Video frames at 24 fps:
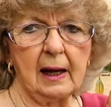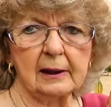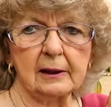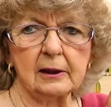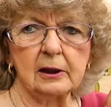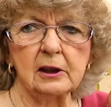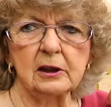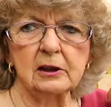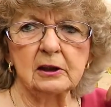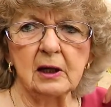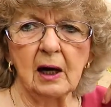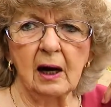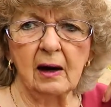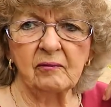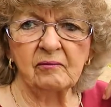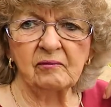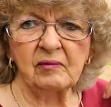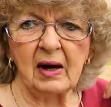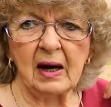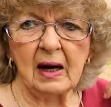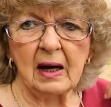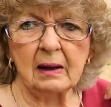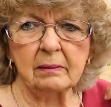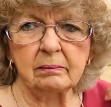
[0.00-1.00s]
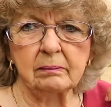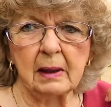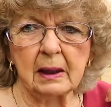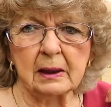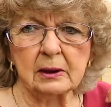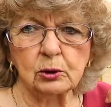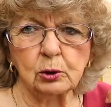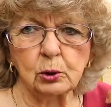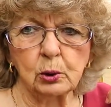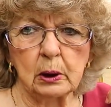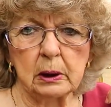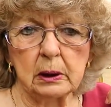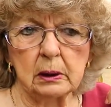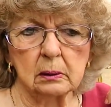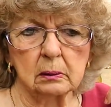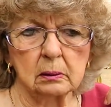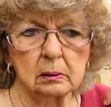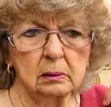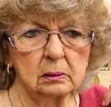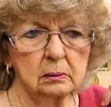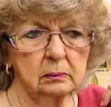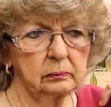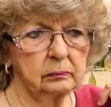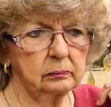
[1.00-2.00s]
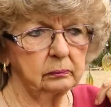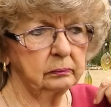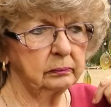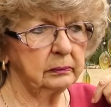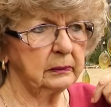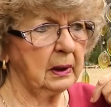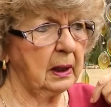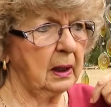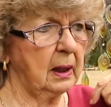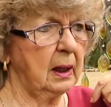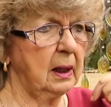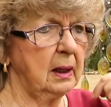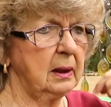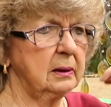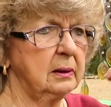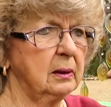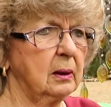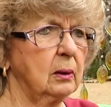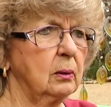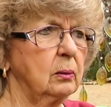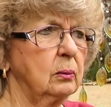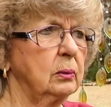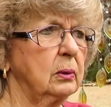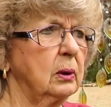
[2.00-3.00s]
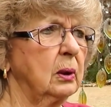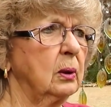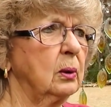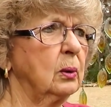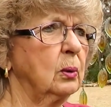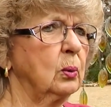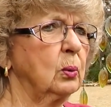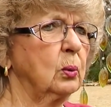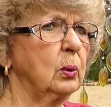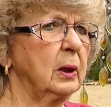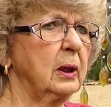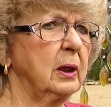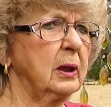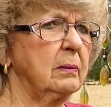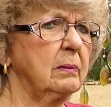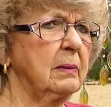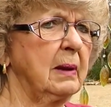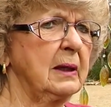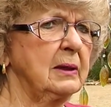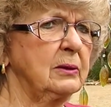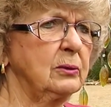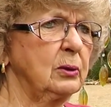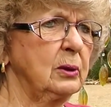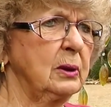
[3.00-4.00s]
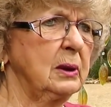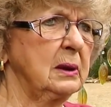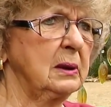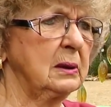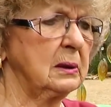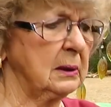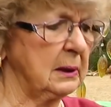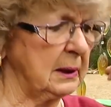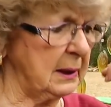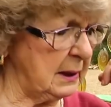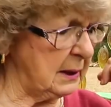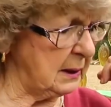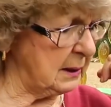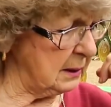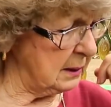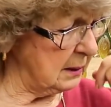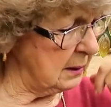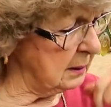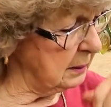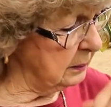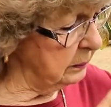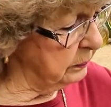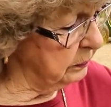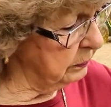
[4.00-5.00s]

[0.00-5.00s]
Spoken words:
could not find my drill. I don't know where my drill is.